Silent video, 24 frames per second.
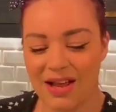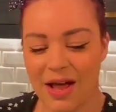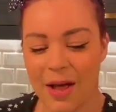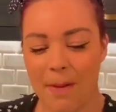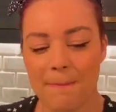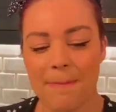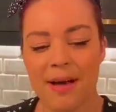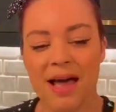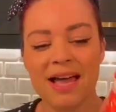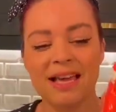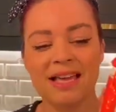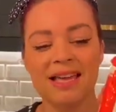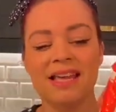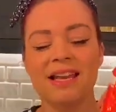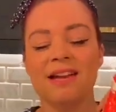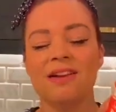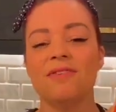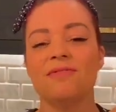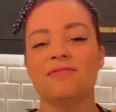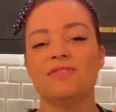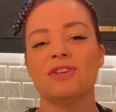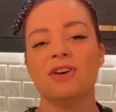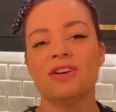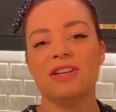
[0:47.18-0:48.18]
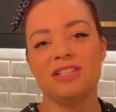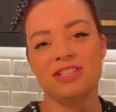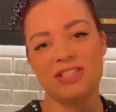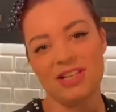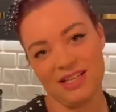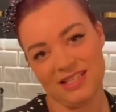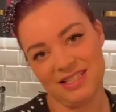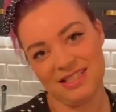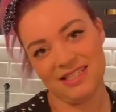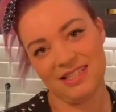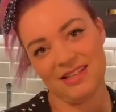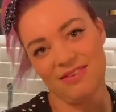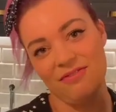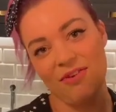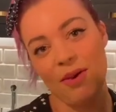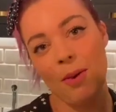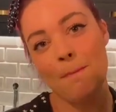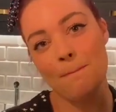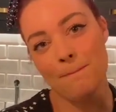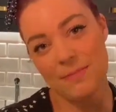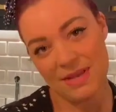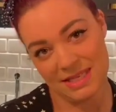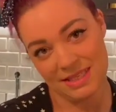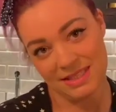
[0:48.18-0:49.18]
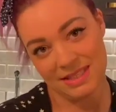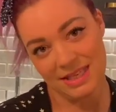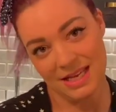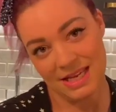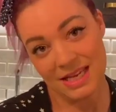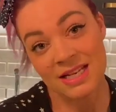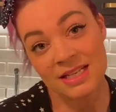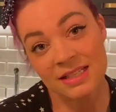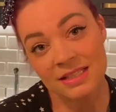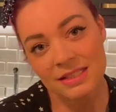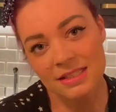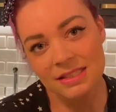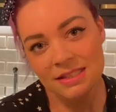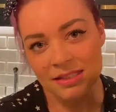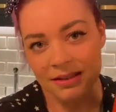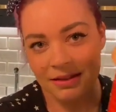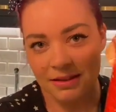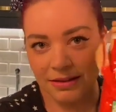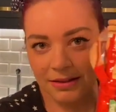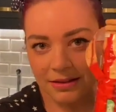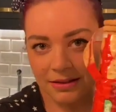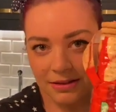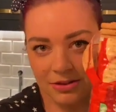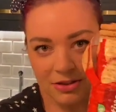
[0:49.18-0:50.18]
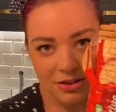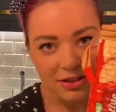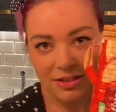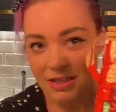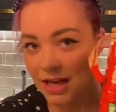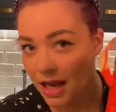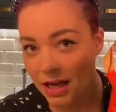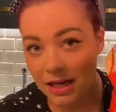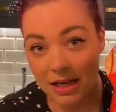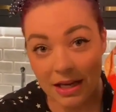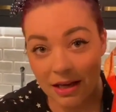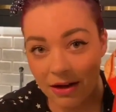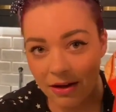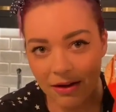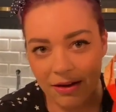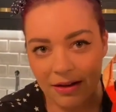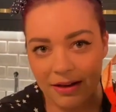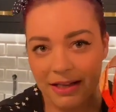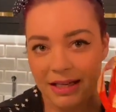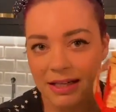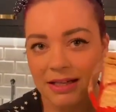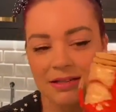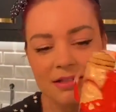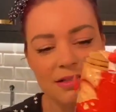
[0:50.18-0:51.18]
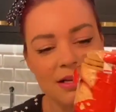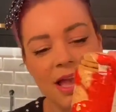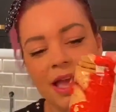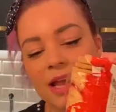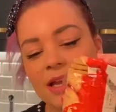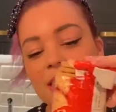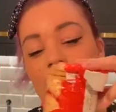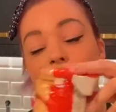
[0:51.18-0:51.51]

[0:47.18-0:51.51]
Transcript: a packet of Digestive biscuits, just any kind, any